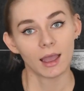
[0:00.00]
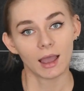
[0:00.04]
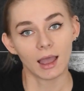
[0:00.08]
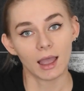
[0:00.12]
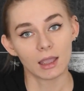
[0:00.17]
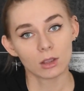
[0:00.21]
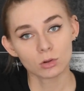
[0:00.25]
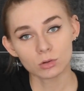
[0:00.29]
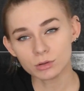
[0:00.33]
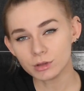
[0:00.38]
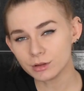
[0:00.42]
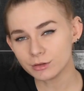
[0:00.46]

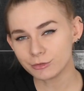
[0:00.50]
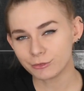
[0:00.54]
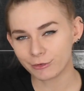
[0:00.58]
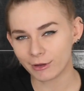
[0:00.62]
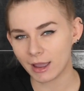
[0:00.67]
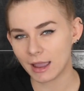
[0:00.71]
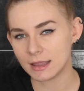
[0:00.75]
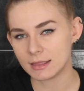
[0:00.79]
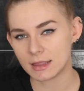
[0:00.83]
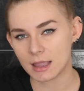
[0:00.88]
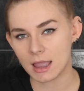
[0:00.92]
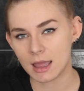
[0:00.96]
I couldn't
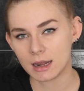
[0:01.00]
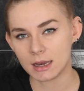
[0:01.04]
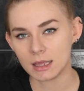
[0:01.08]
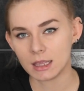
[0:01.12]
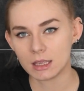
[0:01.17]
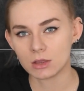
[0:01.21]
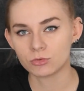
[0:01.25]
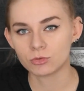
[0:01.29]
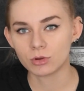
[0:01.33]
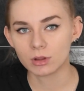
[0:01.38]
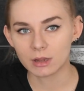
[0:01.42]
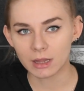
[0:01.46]
find
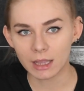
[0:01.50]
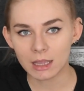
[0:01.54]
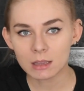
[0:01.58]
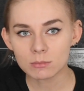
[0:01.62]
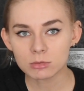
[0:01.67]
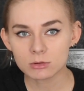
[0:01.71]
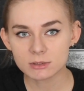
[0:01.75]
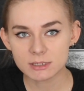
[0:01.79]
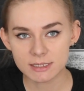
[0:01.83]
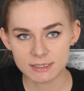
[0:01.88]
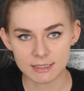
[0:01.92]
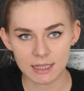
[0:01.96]
any
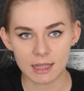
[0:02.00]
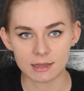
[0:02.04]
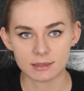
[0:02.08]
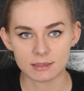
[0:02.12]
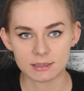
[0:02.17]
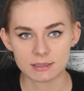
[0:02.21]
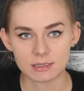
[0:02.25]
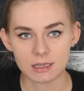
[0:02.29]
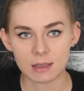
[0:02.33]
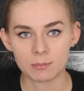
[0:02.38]
reliable studies